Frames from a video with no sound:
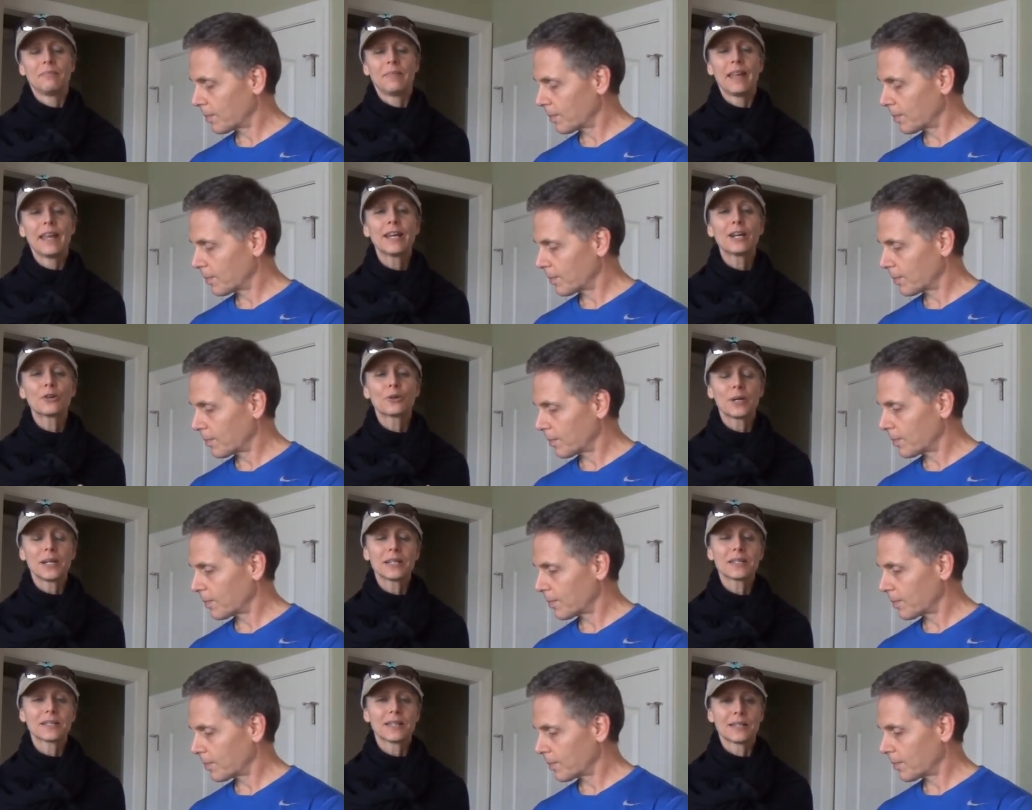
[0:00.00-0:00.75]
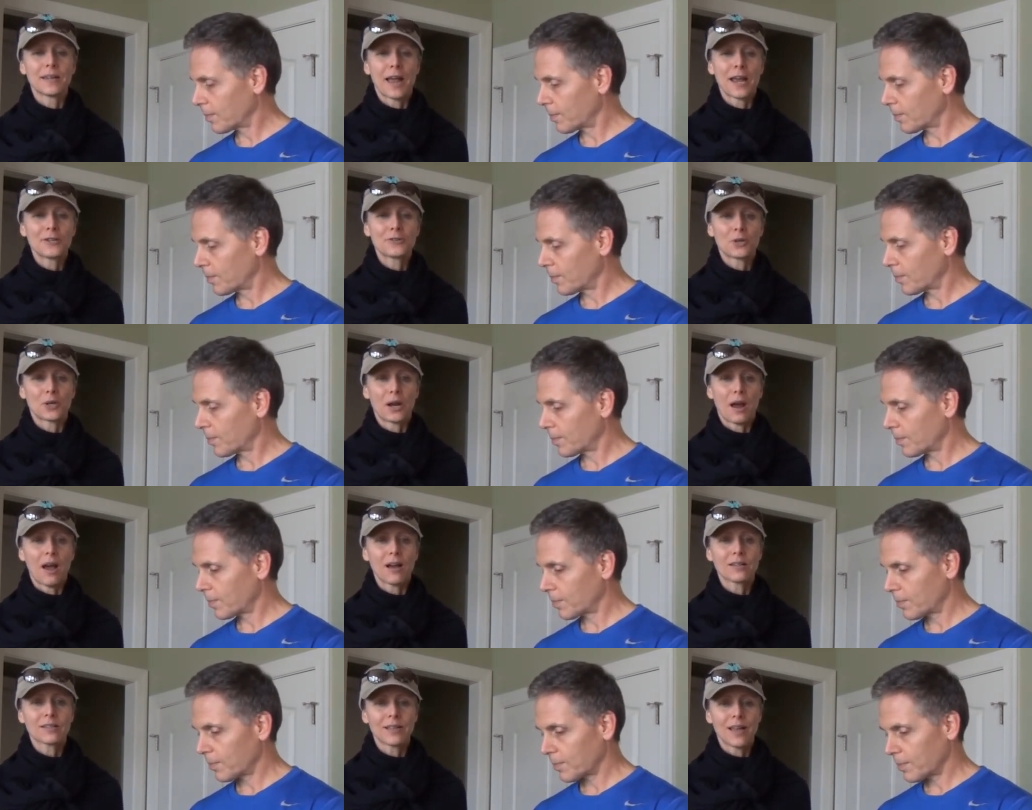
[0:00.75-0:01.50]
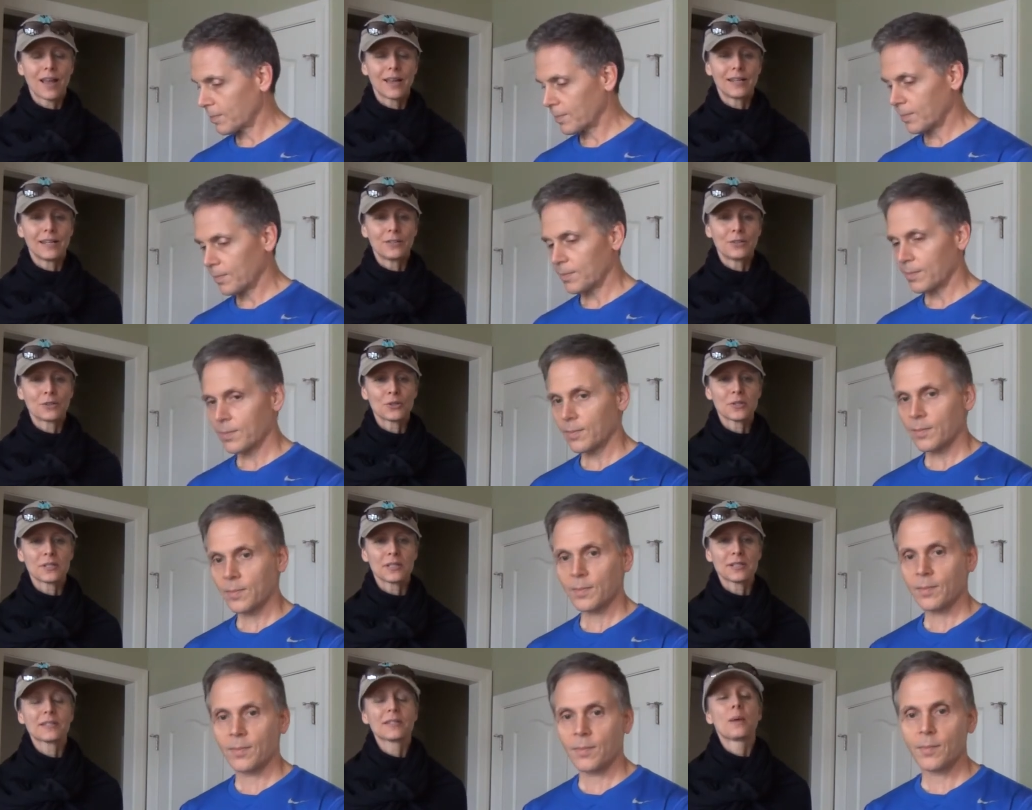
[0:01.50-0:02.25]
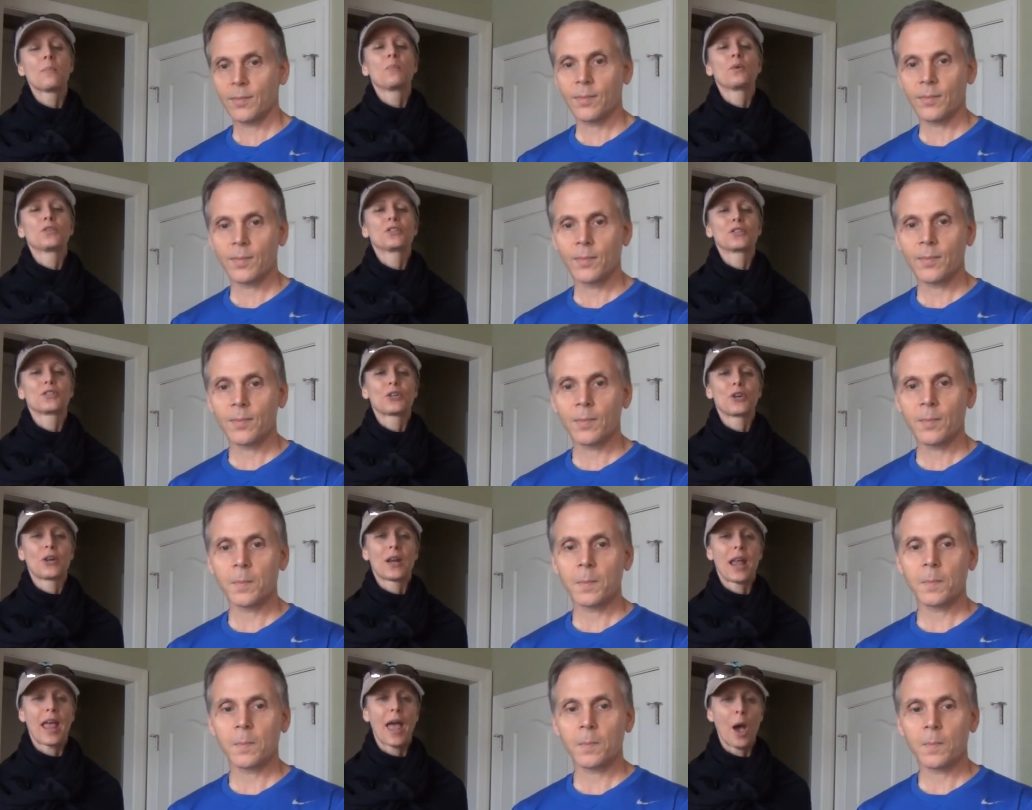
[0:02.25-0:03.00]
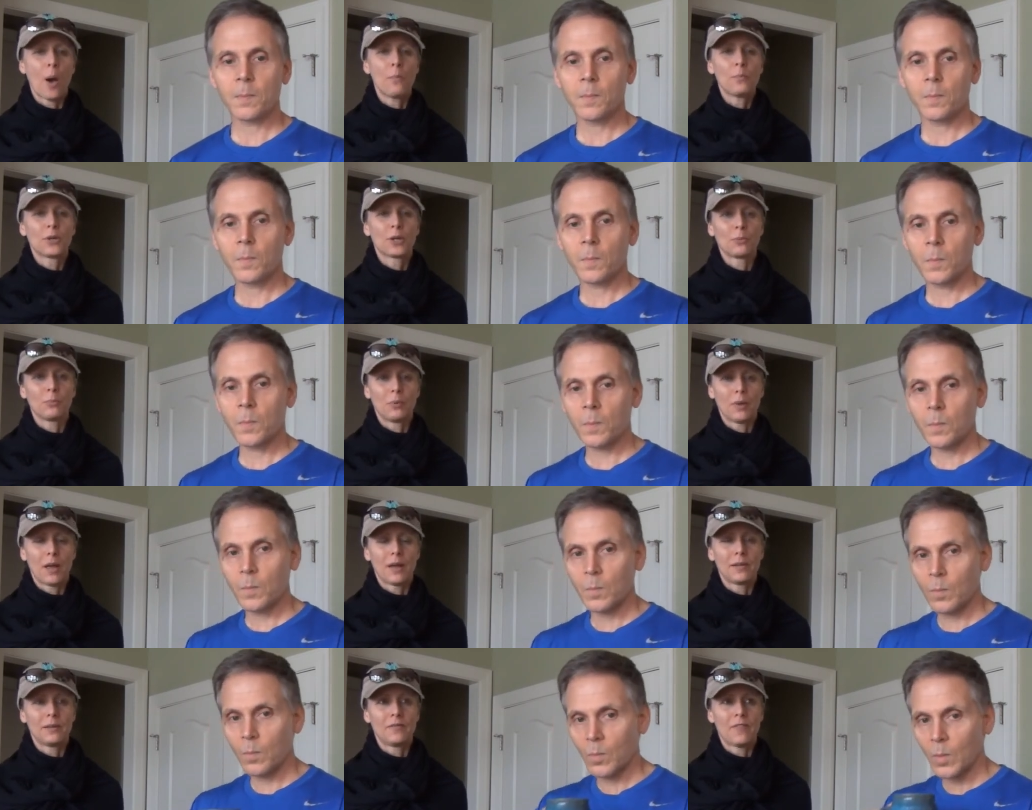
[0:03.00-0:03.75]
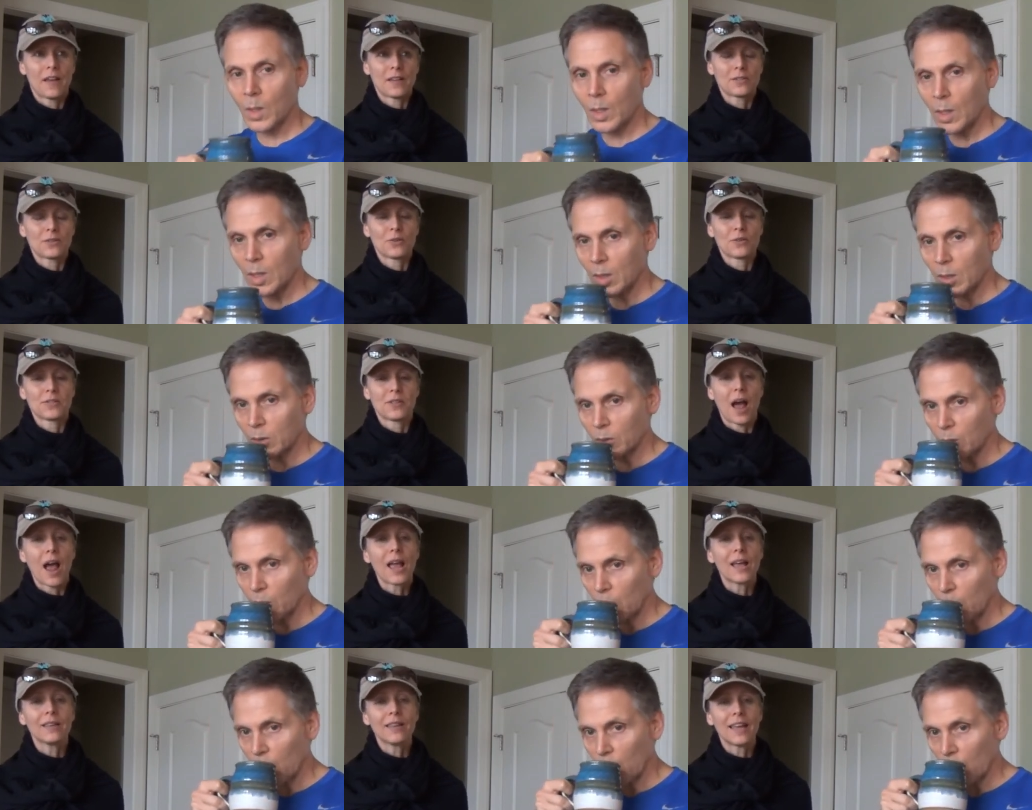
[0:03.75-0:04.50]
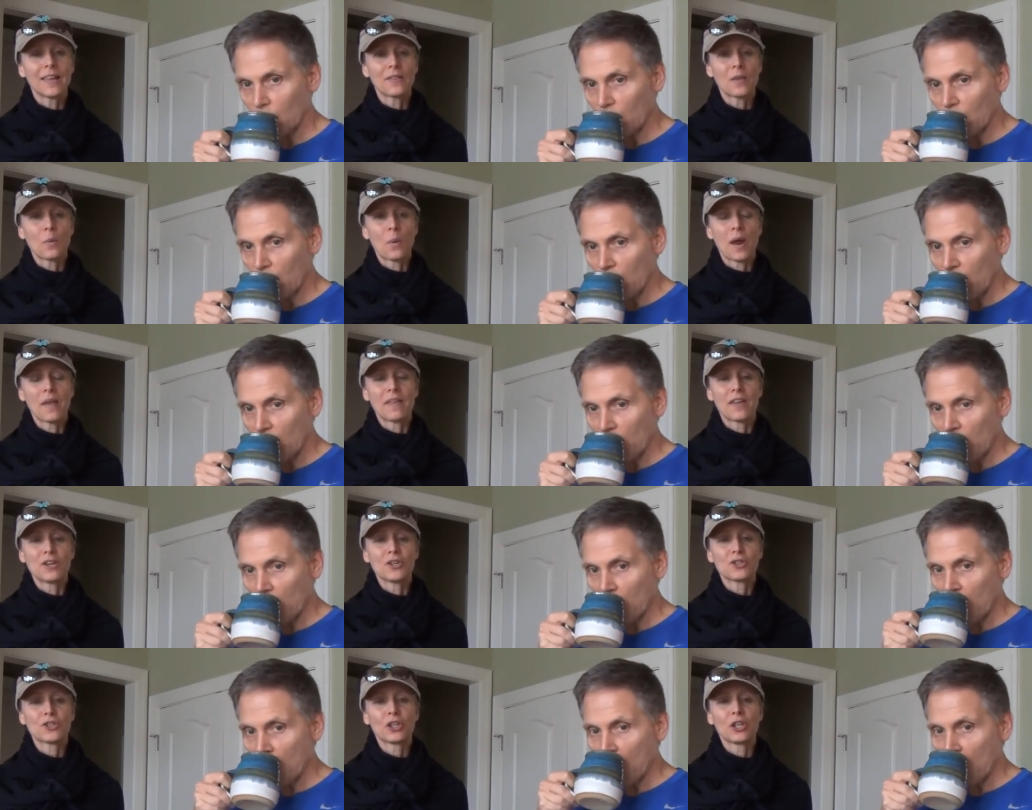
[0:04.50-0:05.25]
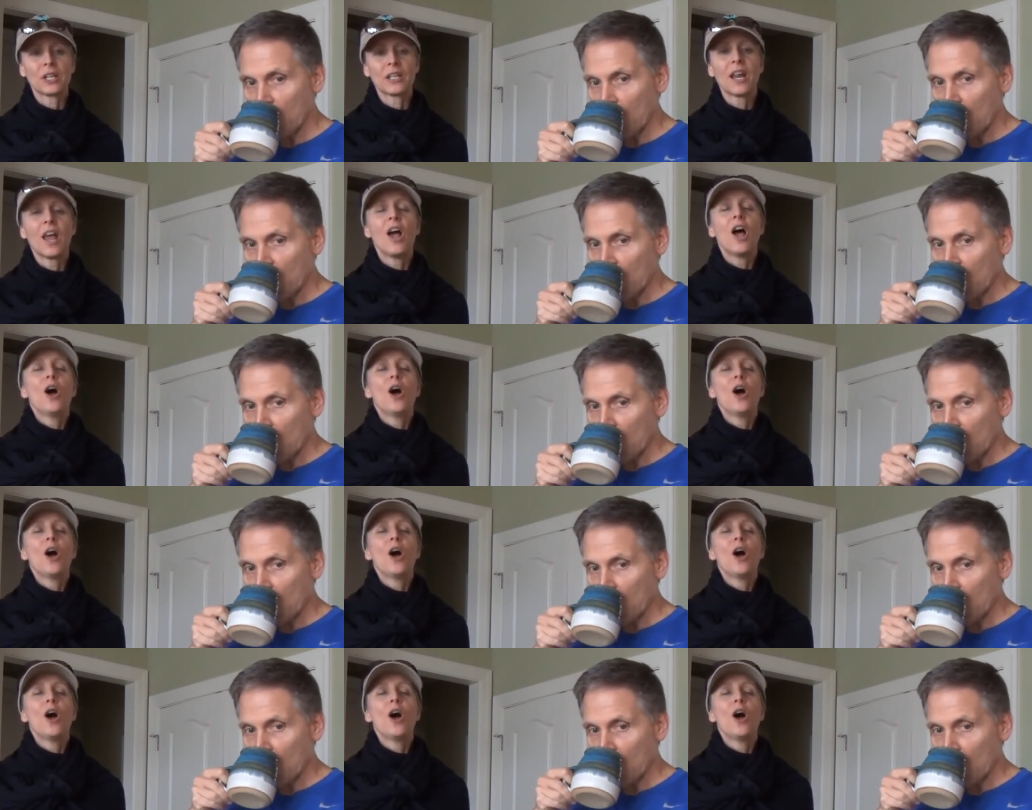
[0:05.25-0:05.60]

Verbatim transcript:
Speaker 1: increase the nitric oxide in your system, which is going to help your blood vessels dilate the way they should,